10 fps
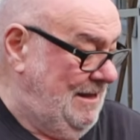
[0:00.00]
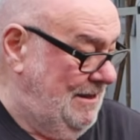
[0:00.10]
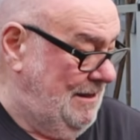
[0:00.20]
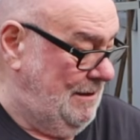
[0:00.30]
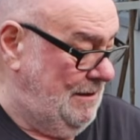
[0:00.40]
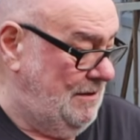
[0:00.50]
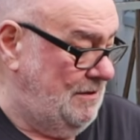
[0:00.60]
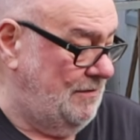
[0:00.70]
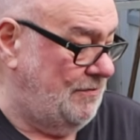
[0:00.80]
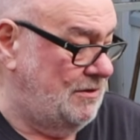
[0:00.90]

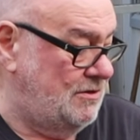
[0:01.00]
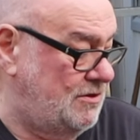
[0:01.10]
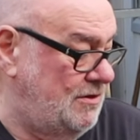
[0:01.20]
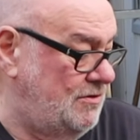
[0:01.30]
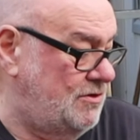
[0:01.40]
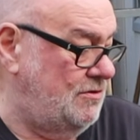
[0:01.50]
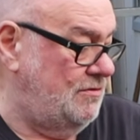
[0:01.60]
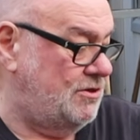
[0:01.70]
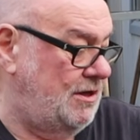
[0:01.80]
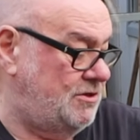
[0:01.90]
So
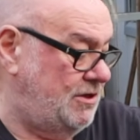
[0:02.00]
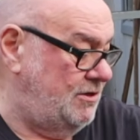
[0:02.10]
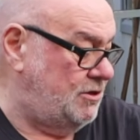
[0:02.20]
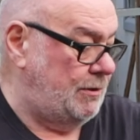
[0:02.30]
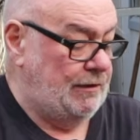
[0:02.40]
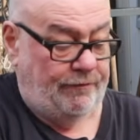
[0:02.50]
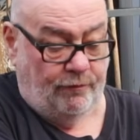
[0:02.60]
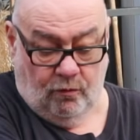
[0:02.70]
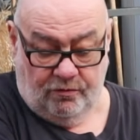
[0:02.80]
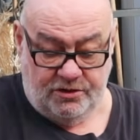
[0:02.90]
it's
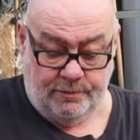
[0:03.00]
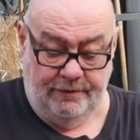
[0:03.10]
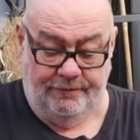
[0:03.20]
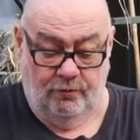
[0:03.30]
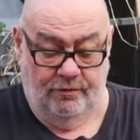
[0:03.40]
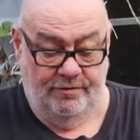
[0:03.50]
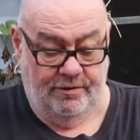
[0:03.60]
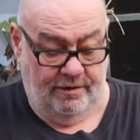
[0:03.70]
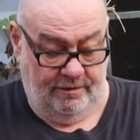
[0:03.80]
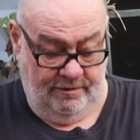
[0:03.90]
24. There's 24 in
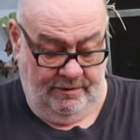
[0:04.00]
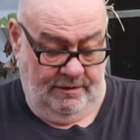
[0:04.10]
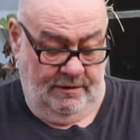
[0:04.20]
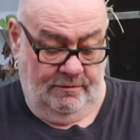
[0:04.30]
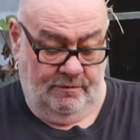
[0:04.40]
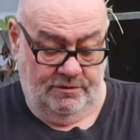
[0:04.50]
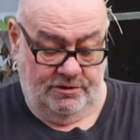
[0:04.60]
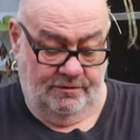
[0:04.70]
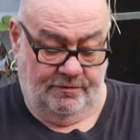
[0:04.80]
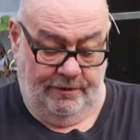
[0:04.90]
there. 1,
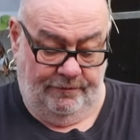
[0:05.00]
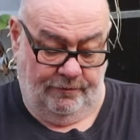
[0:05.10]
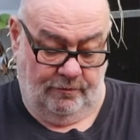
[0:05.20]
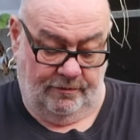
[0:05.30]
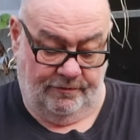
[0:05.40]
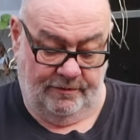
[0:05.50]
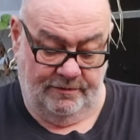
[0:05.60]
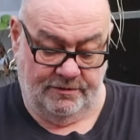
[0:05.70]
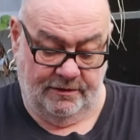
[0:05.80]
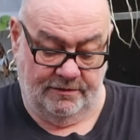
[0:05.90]
2, 3, 4,
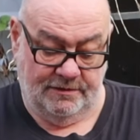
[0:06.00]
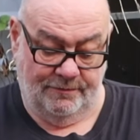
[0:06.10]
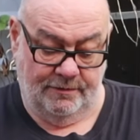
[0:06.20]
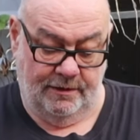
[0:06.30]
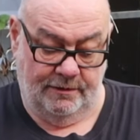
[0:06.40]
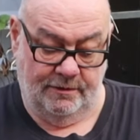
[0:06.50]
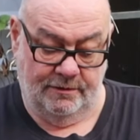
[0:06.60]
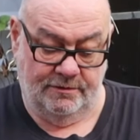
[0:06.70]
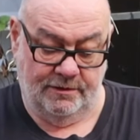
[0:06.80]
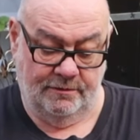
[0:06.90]
5, 6, 7, 8, 9,
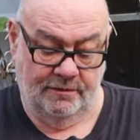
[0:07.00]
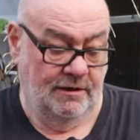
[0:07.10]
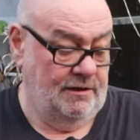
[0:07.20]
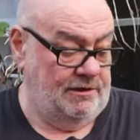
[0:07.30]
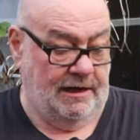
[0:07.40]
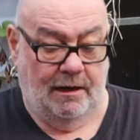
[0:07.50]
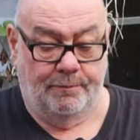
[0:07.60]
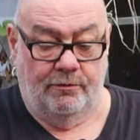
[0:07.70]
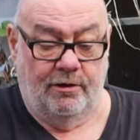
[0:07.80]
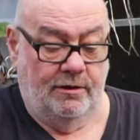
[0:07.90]
10. Yeah, that'll
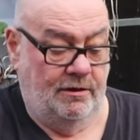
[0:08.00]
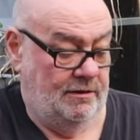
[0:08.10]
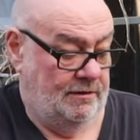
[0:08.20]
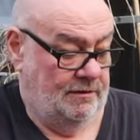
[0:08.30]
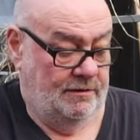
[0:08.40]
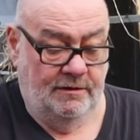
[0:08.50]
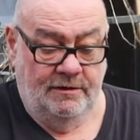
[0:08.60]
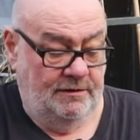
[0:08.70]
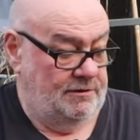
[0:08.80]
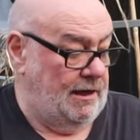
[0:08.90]
be right.
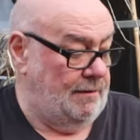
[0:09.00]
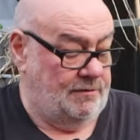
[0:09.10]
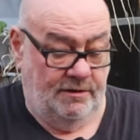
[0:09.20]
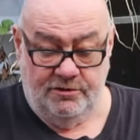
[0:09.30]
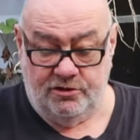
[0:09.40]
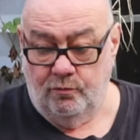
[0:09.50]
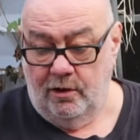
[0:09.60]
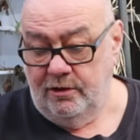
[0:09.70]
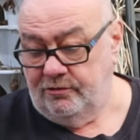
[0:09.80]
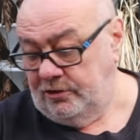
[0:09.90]
Yeah. So what
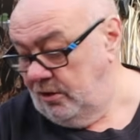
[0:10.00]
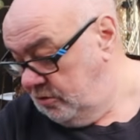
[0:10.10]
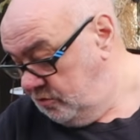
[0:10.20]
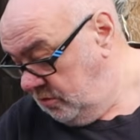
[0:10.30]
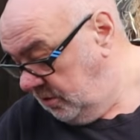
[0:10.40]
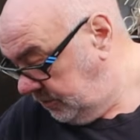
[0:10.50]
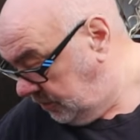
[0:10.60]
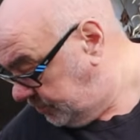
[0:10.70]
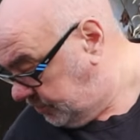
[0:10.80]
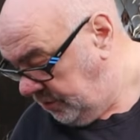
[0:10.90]
I'm going to do, I
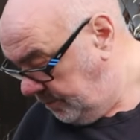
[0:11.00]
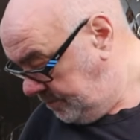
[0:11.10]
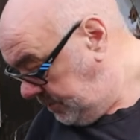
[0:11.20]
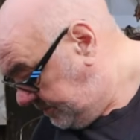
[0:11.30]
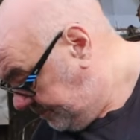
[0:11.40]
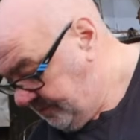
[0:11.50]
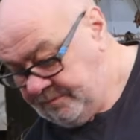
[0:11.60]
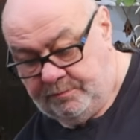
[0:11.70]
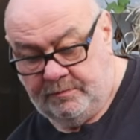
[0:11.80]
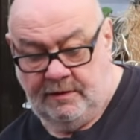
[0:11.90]
got some
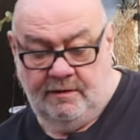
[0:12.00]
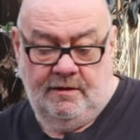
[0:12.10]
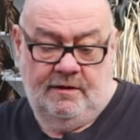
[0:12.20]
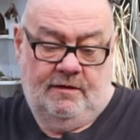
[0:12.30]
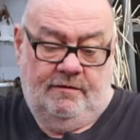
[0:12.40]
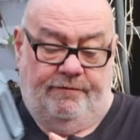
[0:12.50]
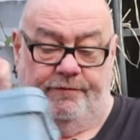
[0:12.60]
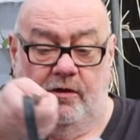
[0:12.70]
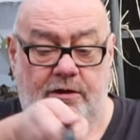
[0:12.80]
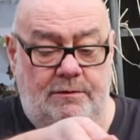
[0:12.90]

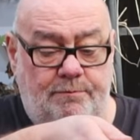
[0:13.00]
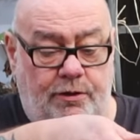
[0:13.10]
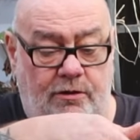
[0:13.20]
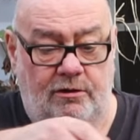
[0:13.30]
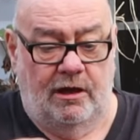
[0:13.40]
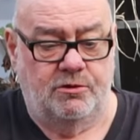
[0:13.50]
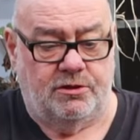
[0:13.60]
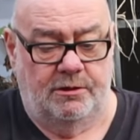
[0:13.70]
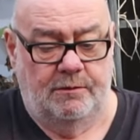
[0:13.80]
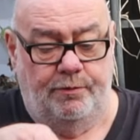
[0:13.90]
fine perlite which
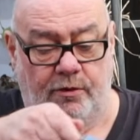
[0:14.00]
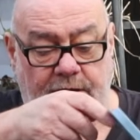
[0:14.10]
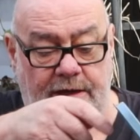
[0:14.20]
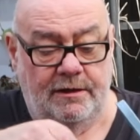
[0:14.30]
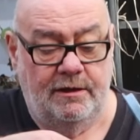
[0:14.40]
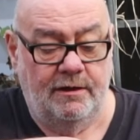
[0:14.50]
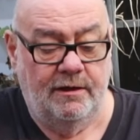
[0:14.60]
I'm going to put in.